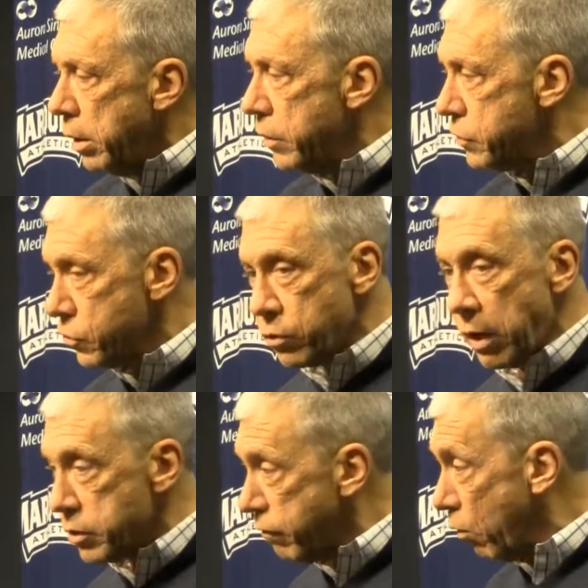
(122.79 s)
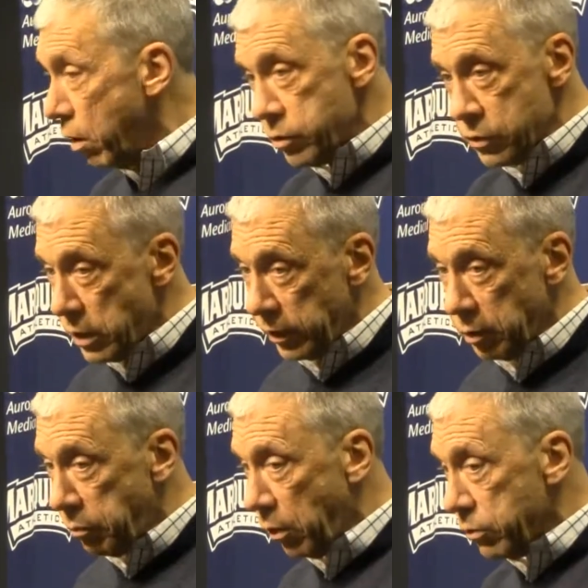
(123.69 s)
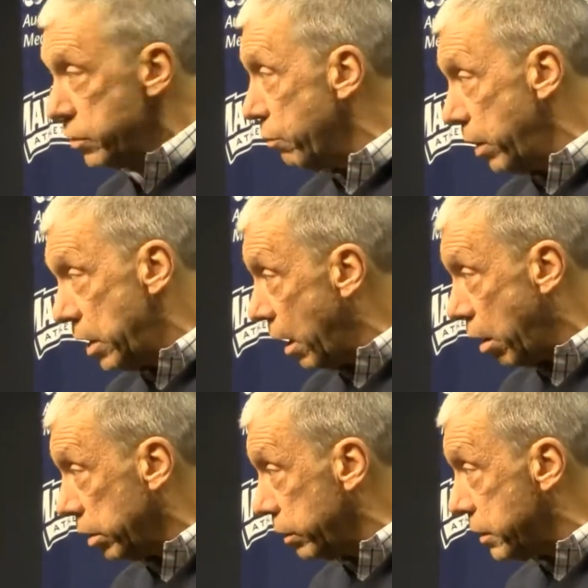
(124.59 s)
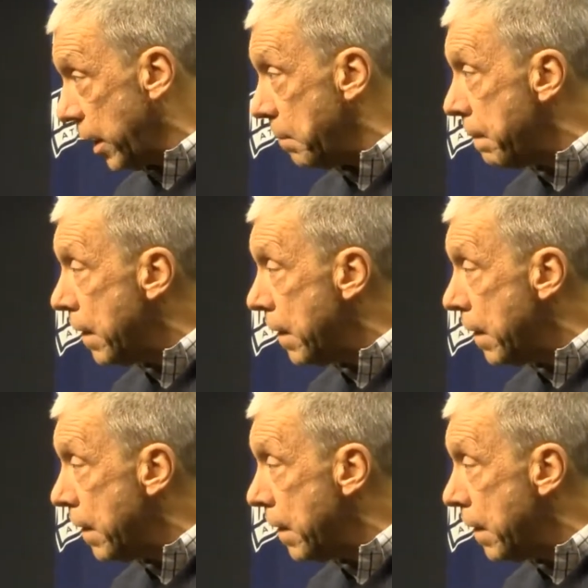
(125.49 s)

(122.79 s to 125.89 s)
is a stretch four, just like the pros. You read that all the time.